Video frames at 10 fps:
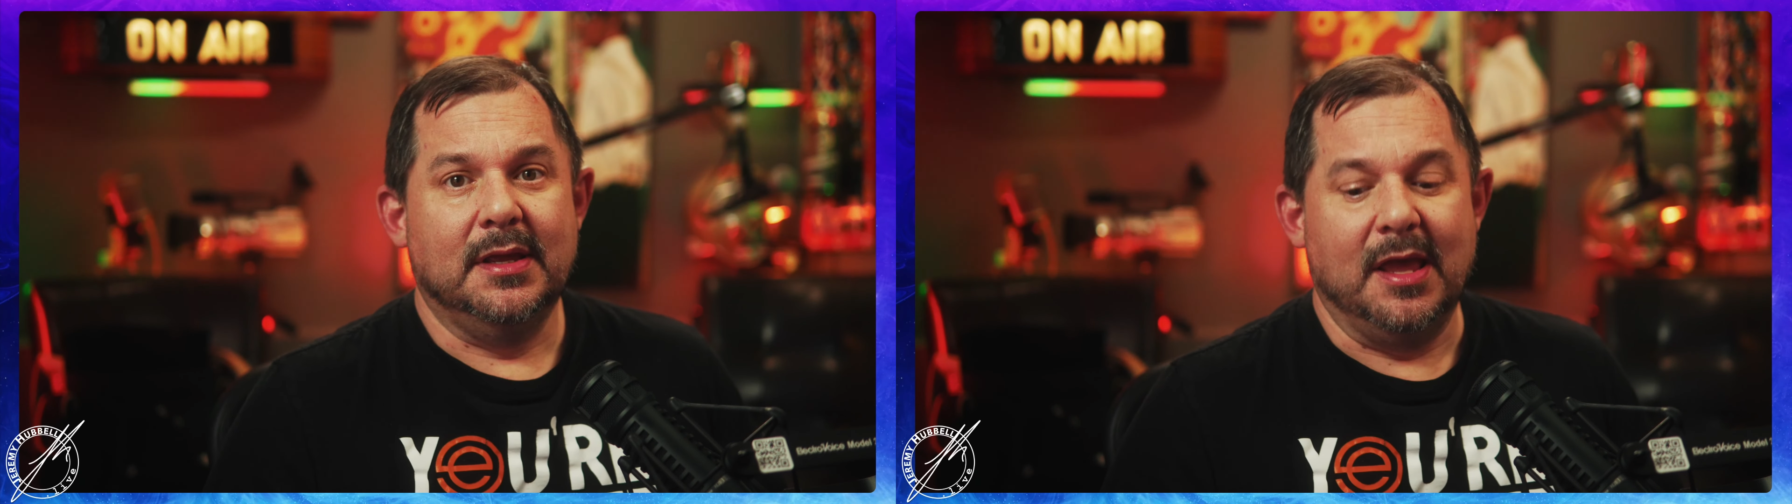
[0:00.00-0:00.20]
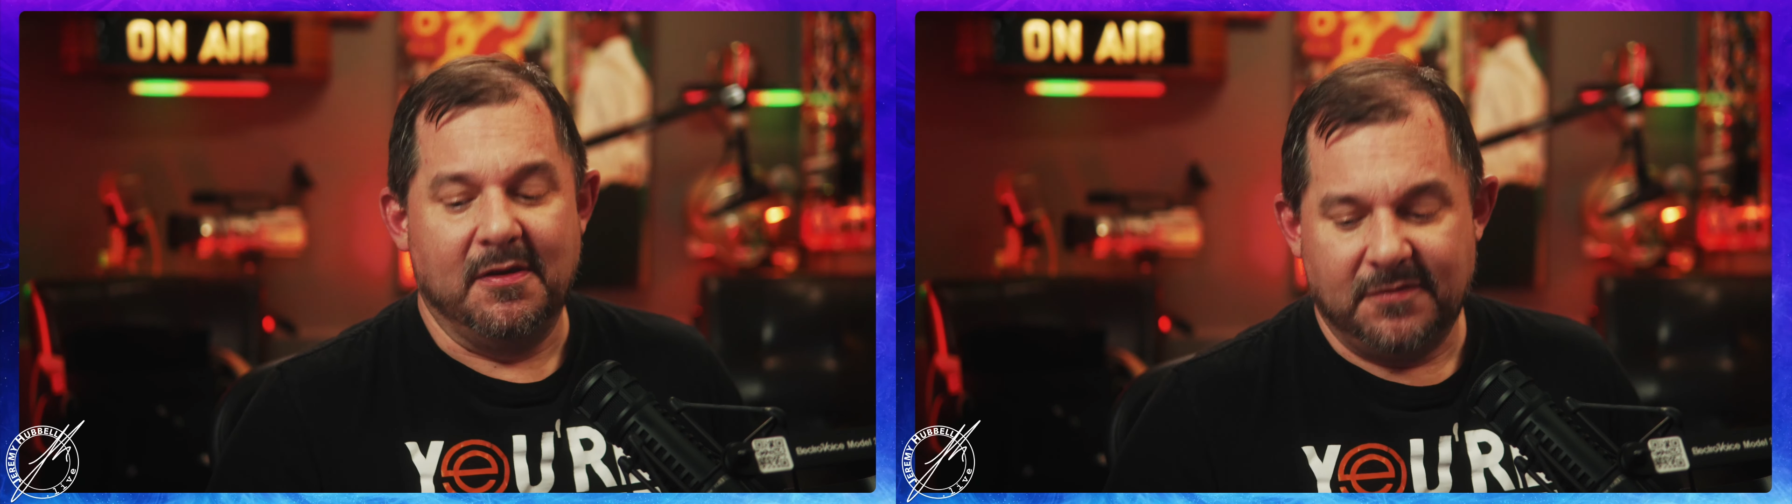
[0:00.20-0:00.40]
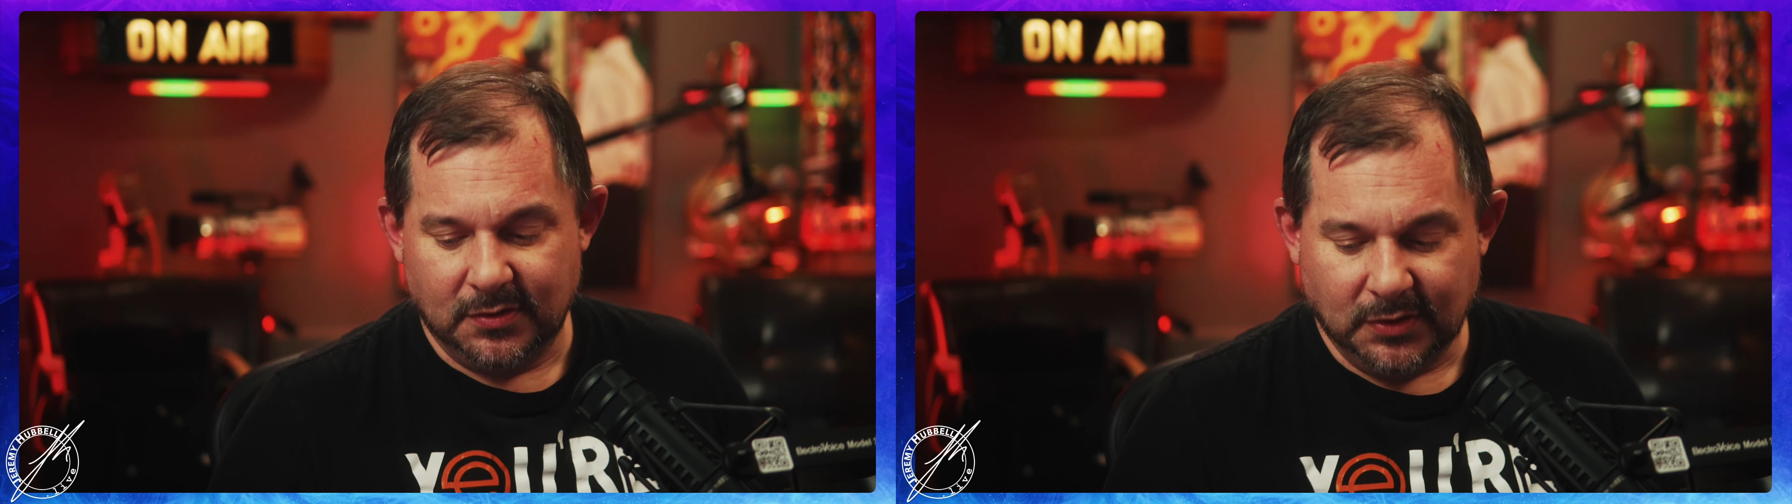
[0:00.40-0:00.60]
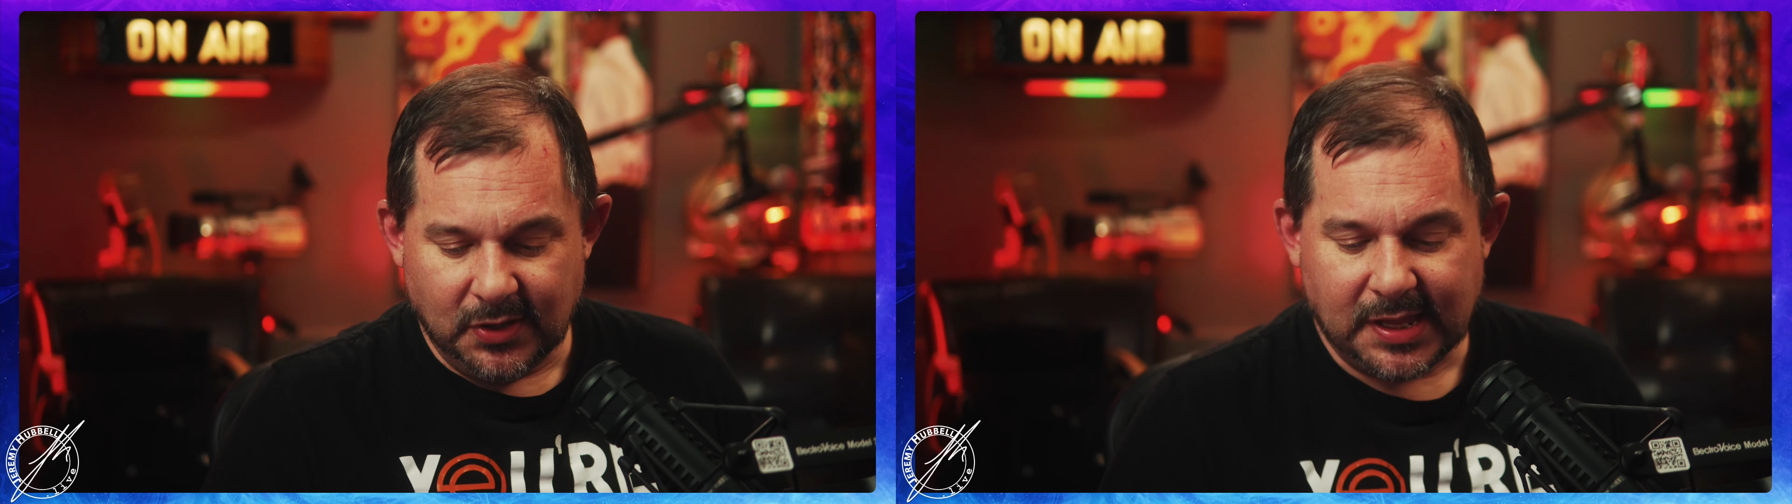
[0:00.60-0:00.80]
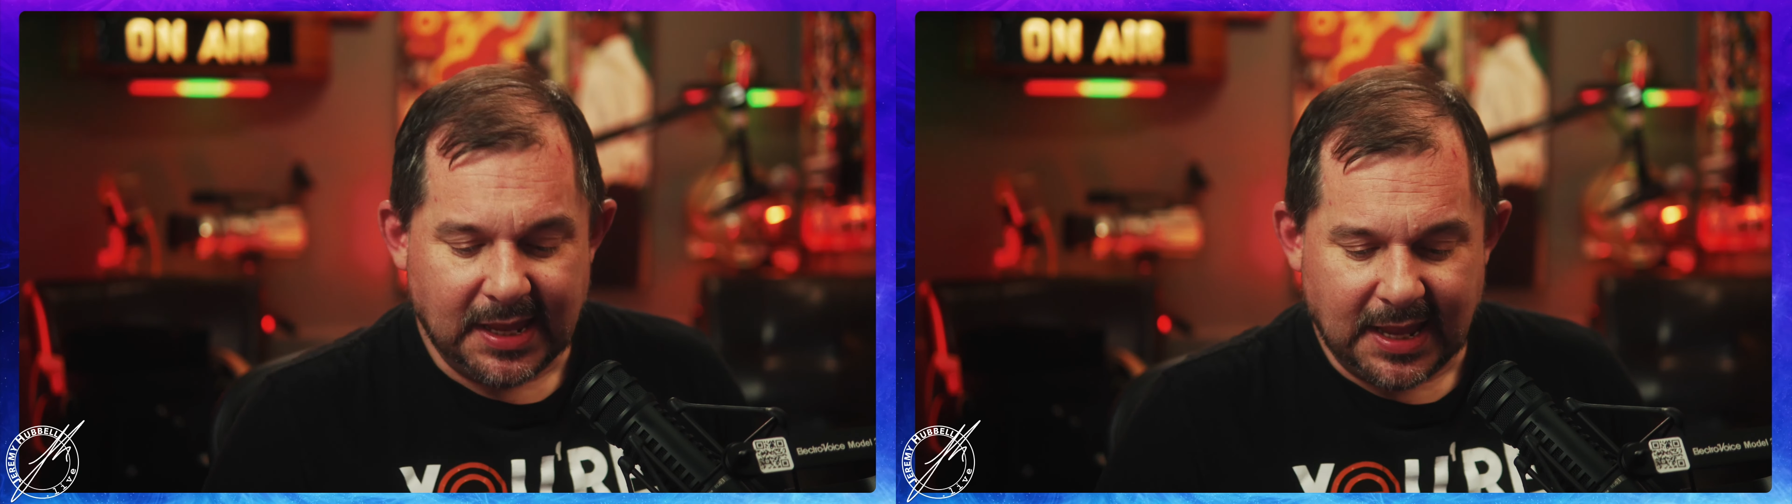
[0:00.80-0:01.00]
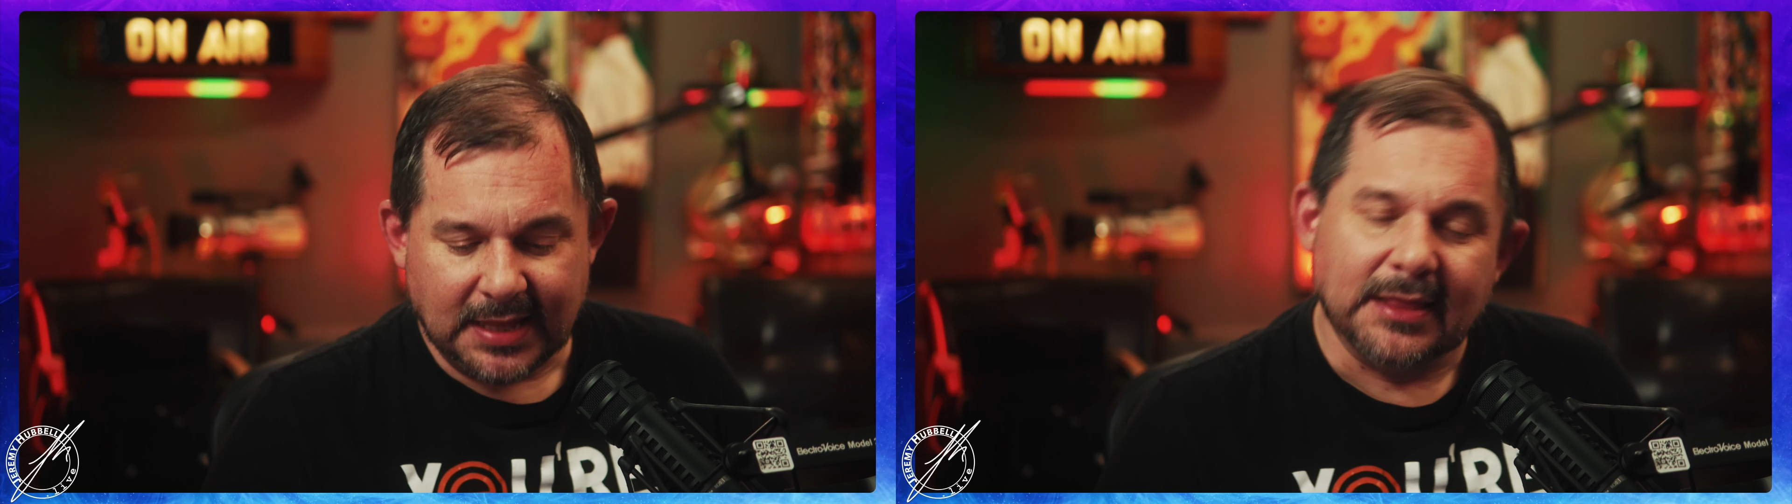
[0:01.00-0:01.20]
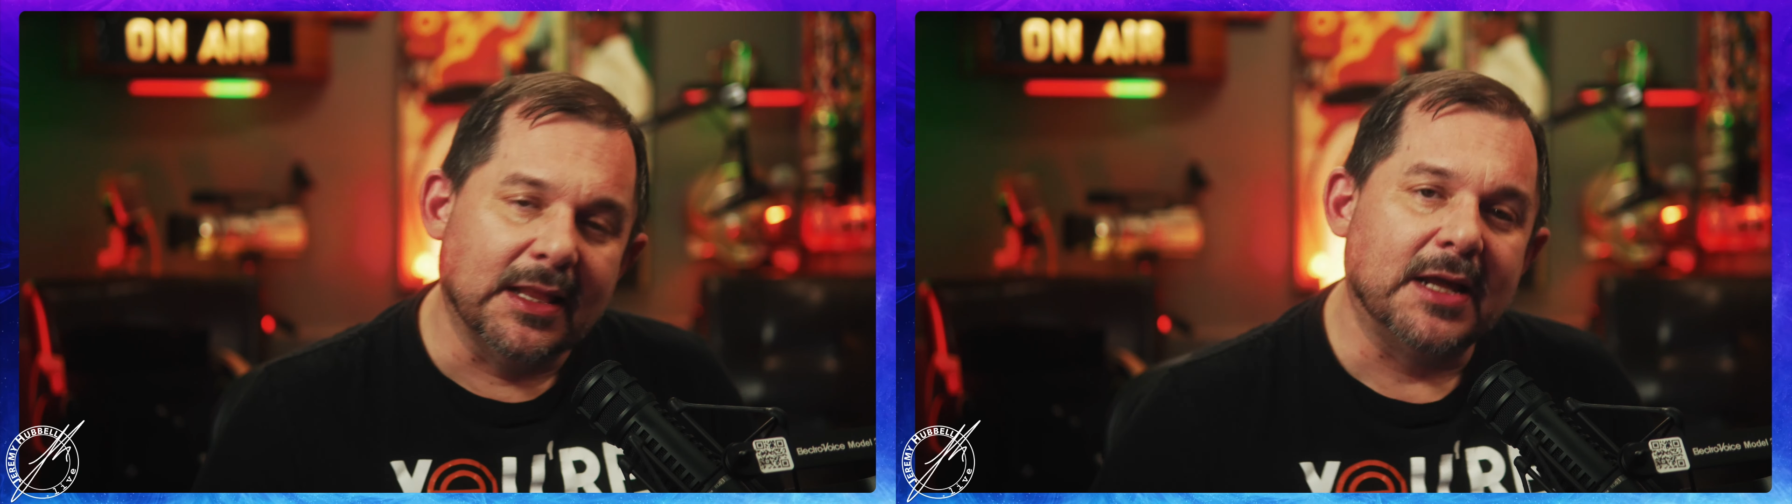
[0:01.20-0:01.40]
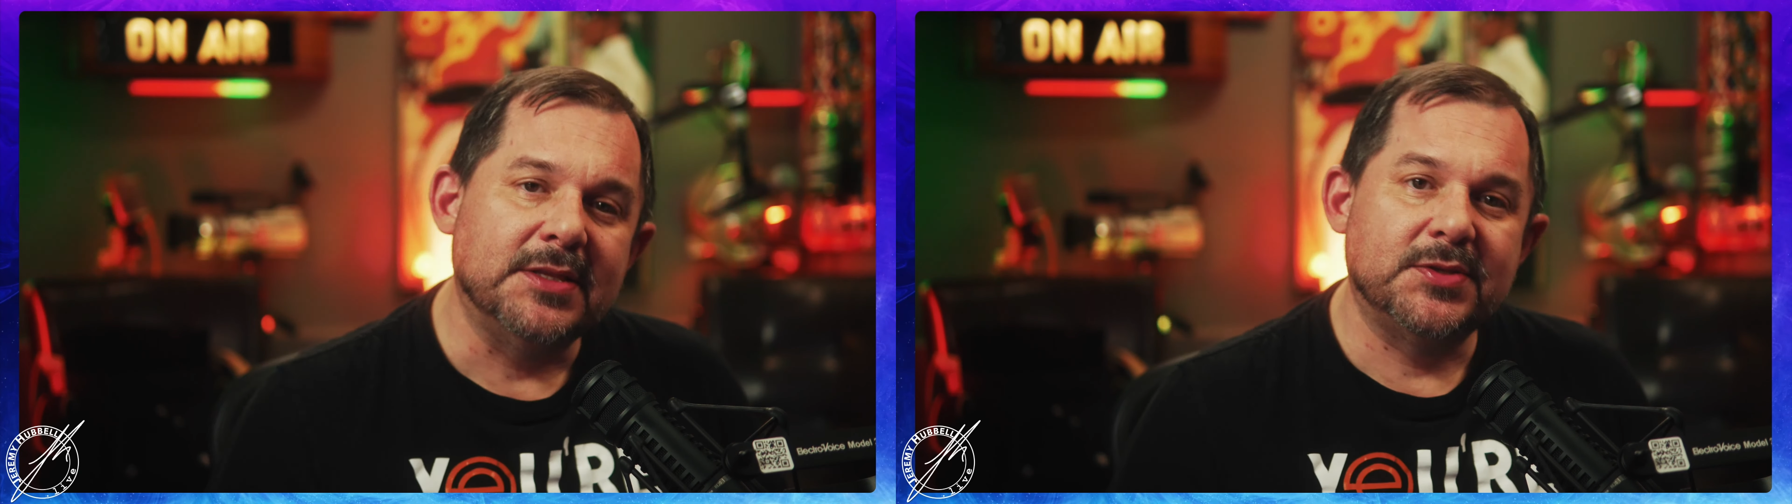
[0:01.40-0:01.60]
if you're looking at
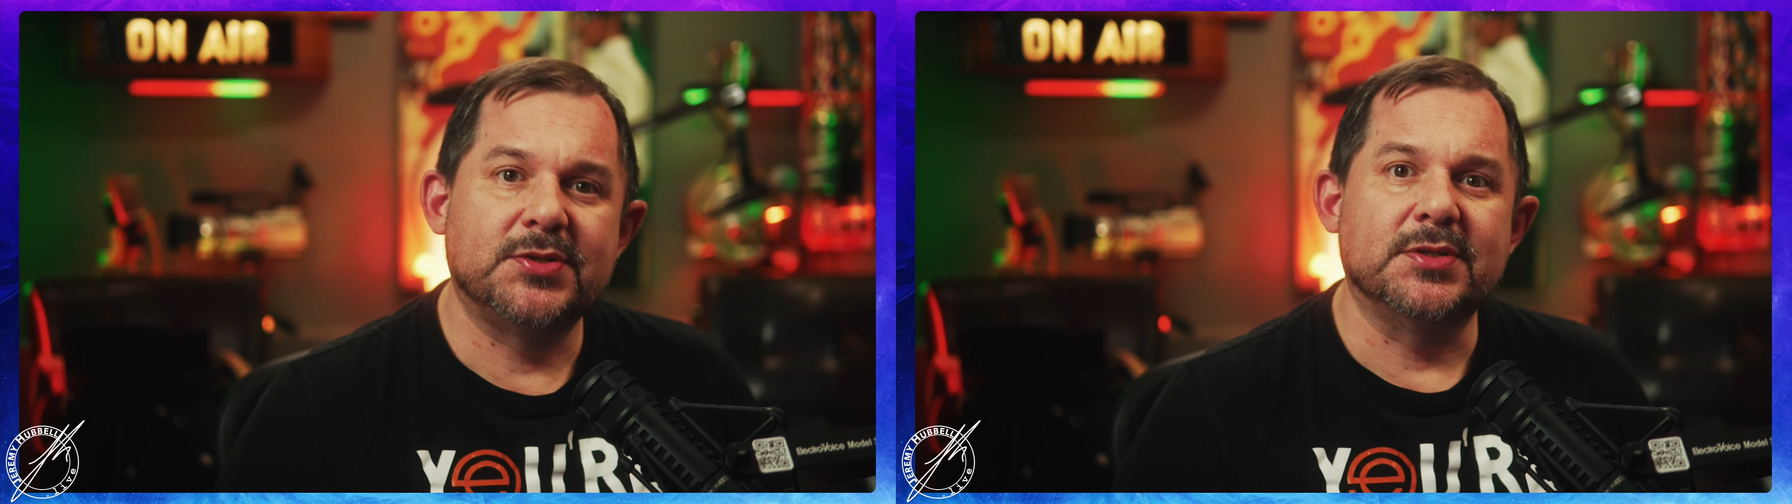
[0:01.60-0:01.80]
LUTs